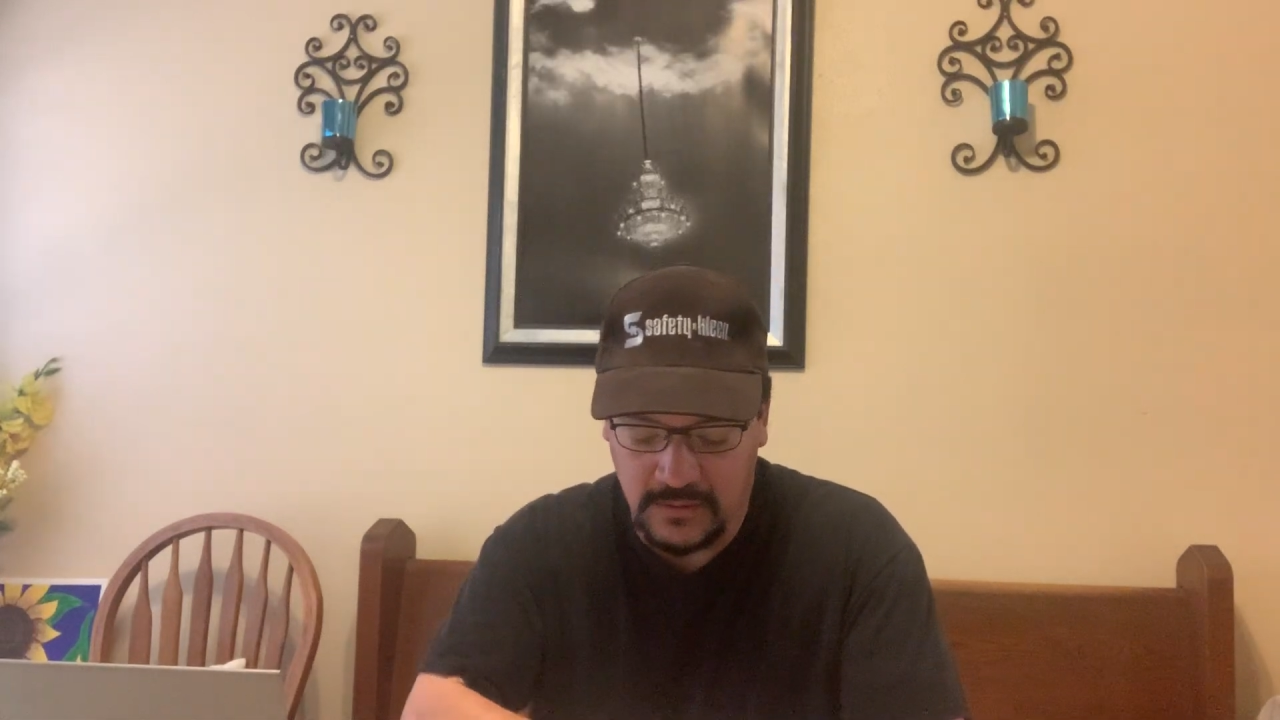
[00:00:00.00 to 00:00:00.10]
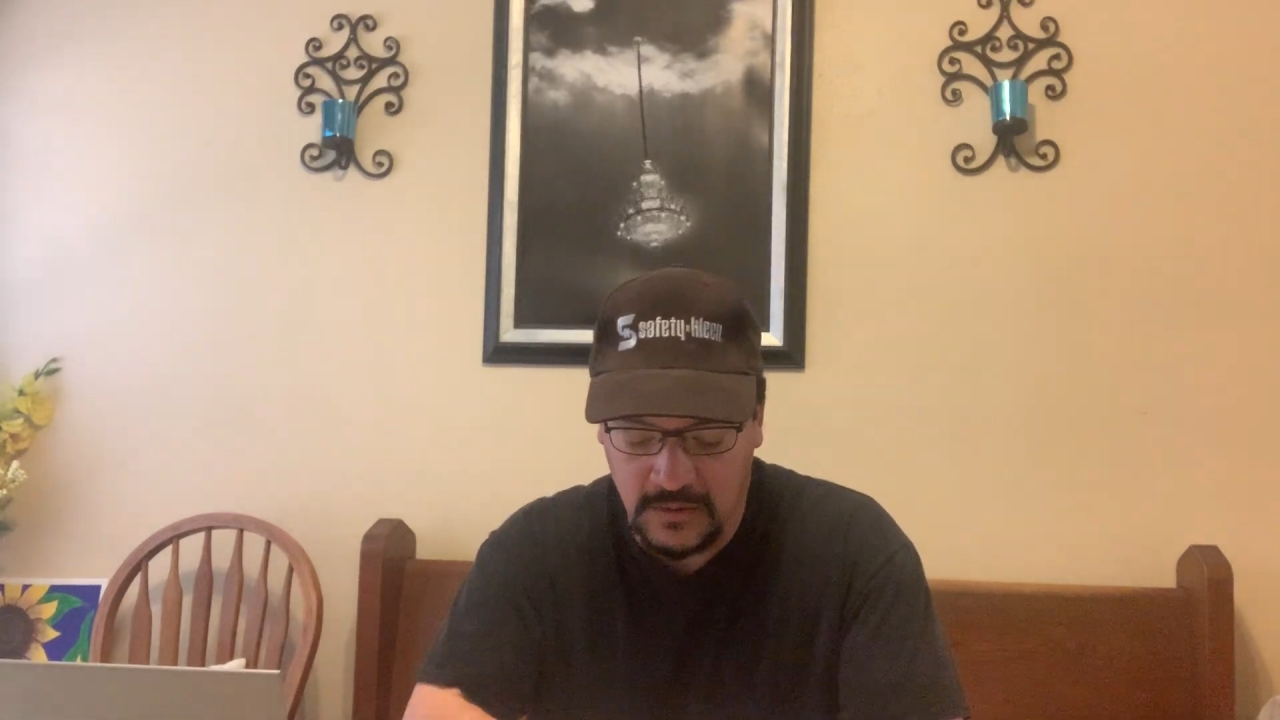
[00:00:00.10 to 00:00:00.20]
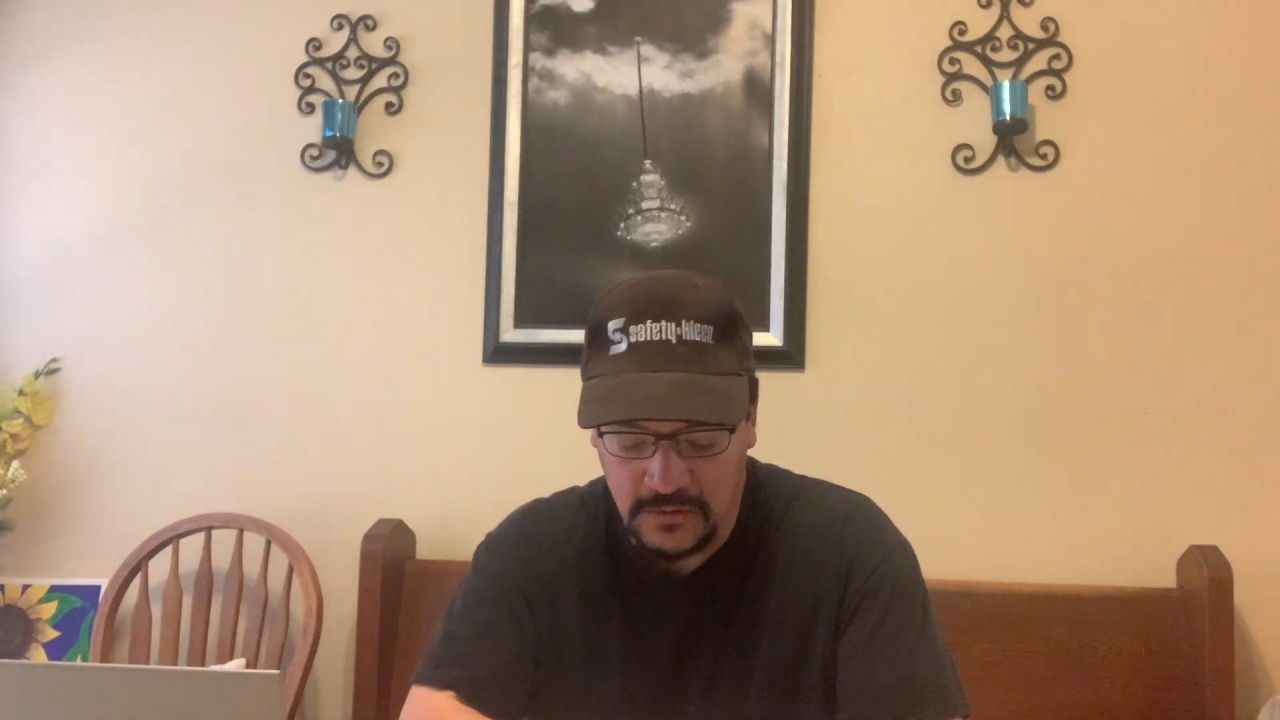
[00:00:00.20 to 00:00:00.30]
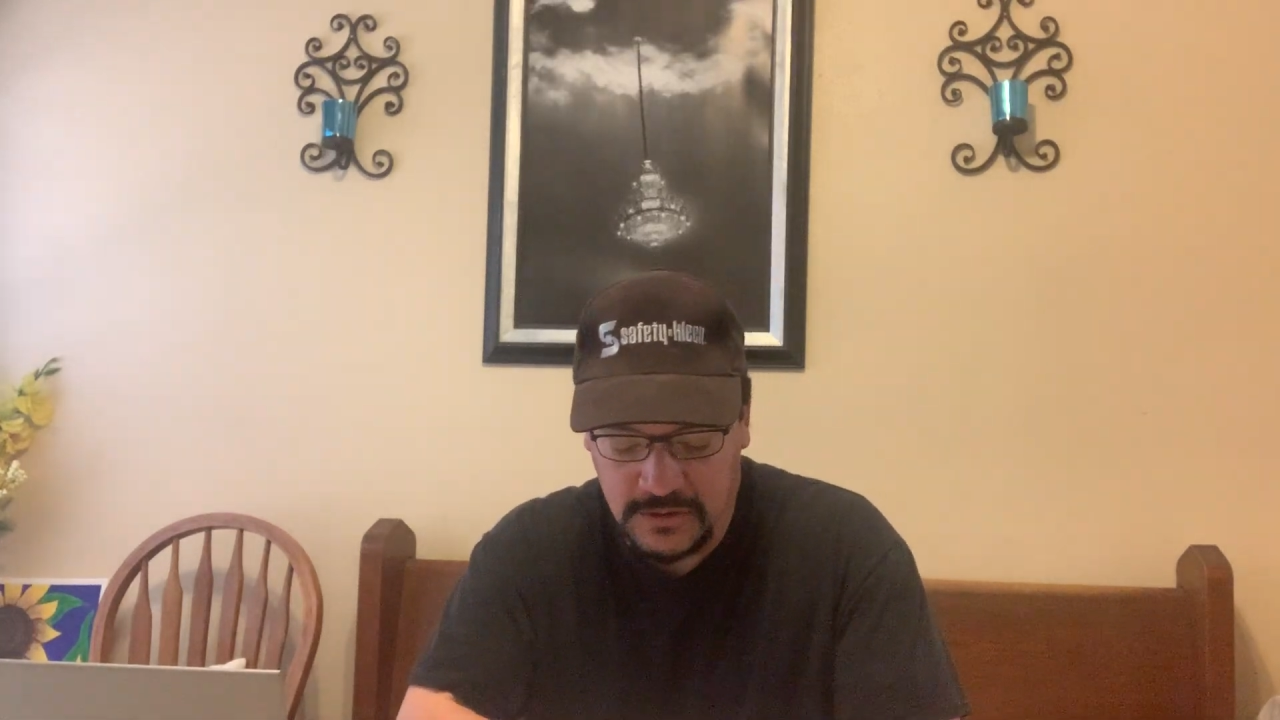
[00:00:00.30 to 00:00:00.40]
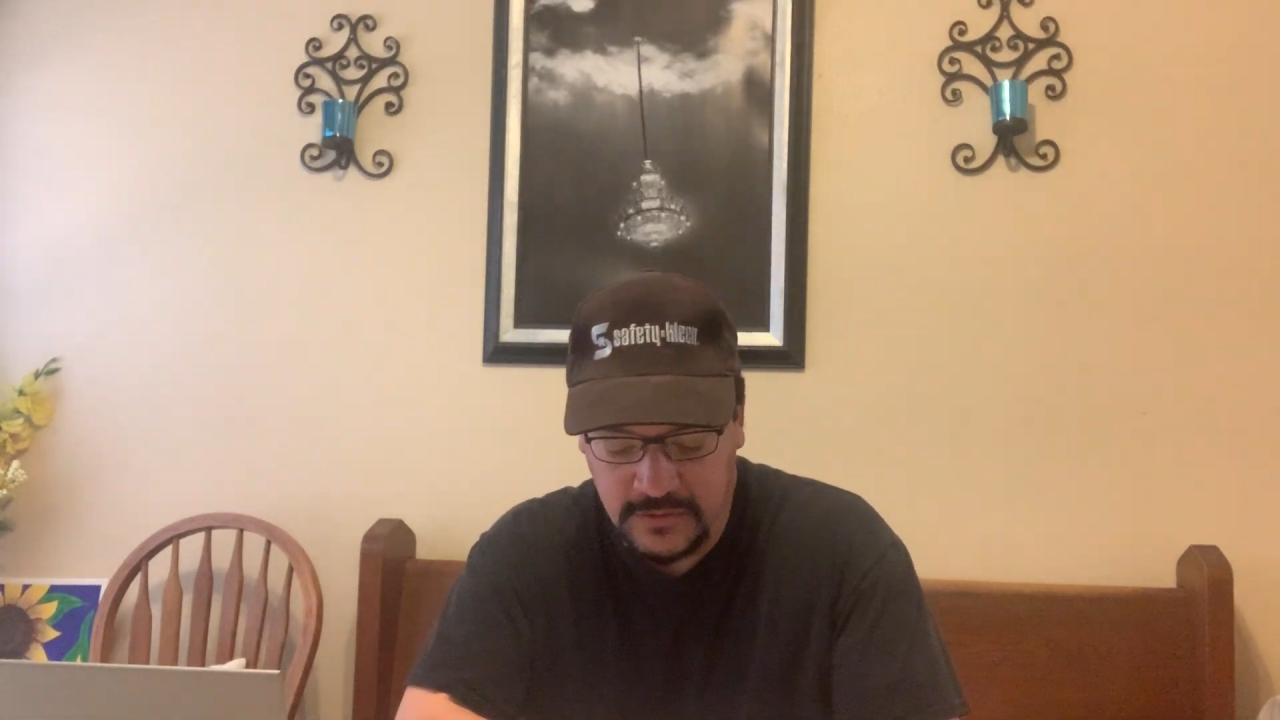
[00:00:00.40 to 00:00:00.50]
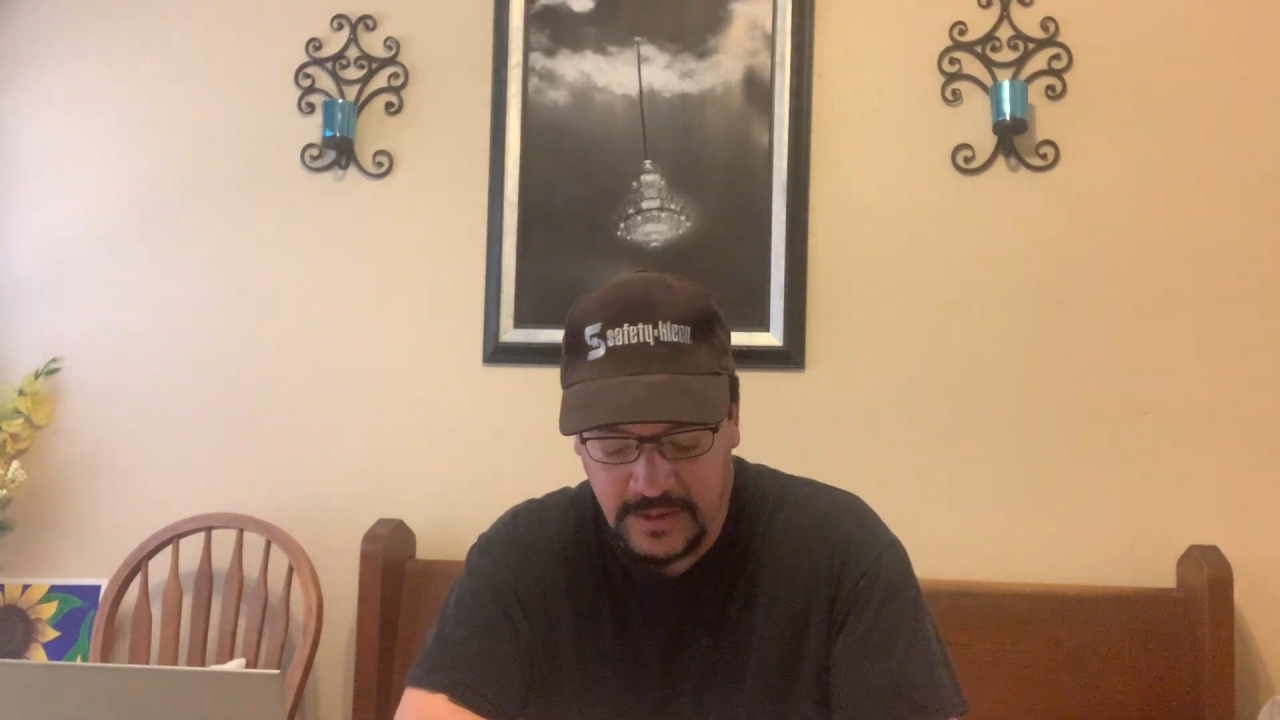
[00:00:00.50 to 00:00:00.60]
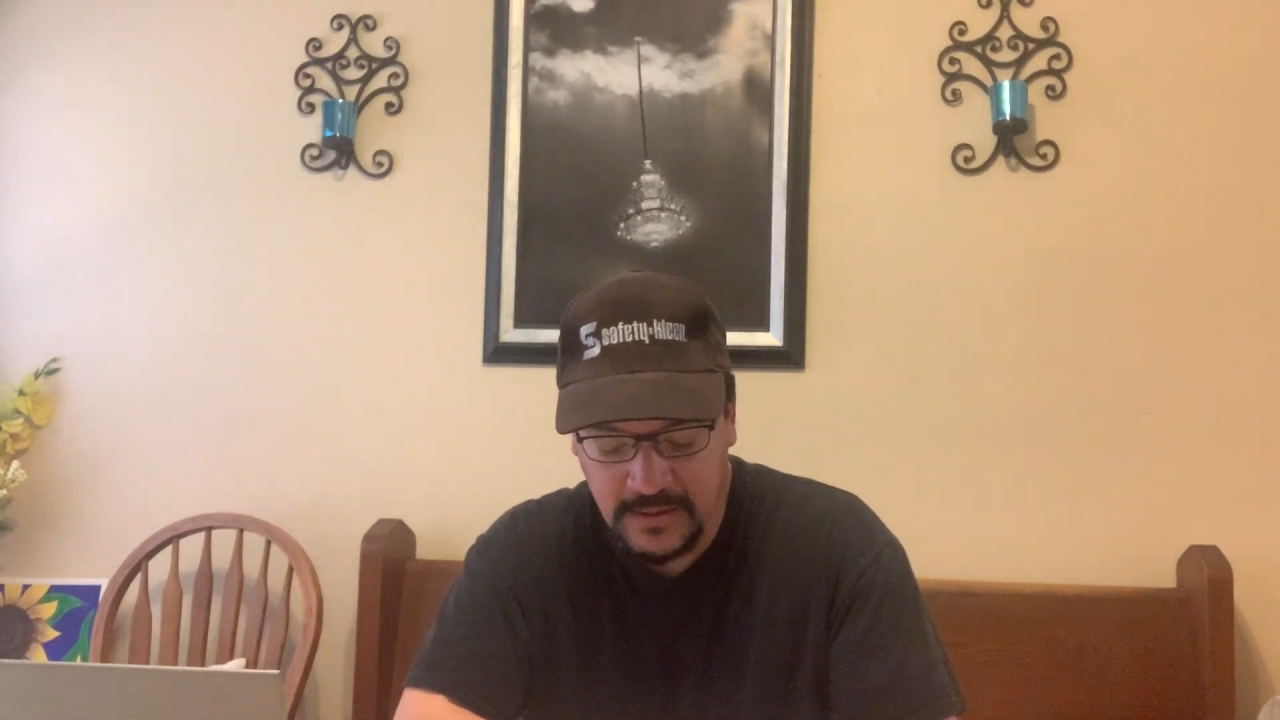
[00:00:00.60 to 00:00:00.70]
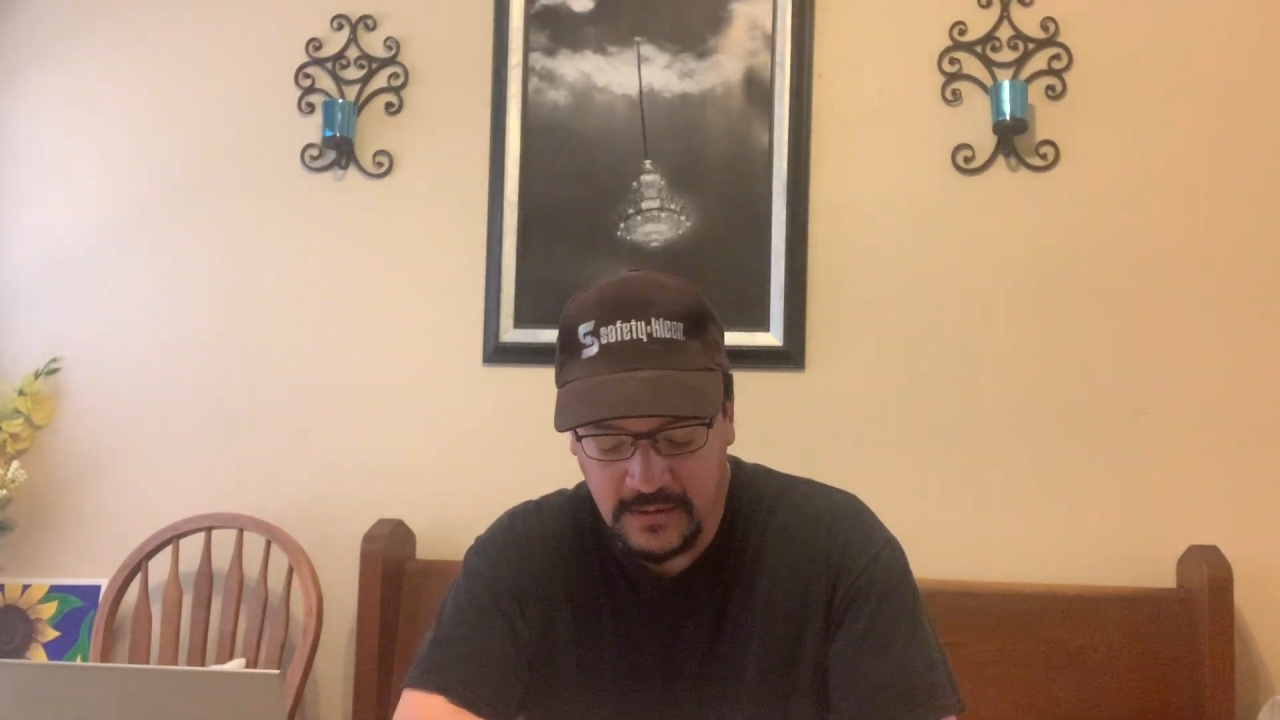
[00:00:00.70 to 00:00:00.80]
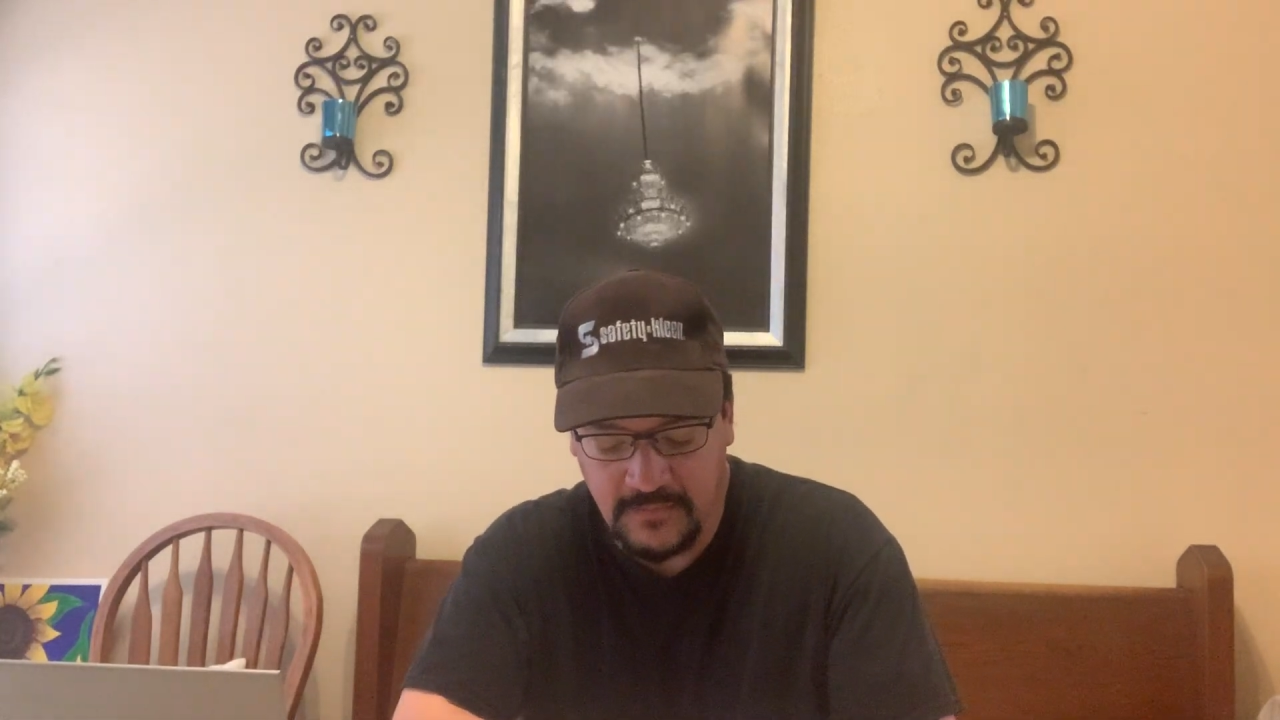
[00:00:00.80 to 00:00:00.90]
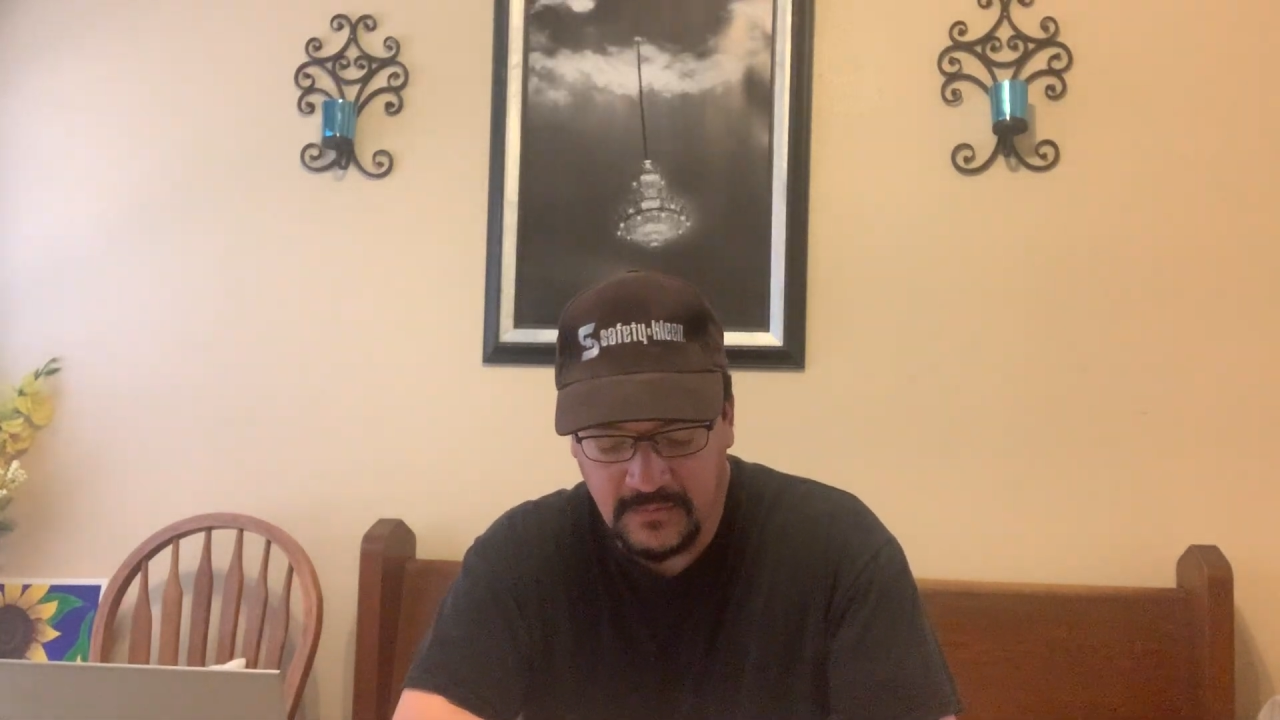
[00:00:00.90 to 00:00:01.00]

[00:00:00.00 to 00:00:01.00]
load strength,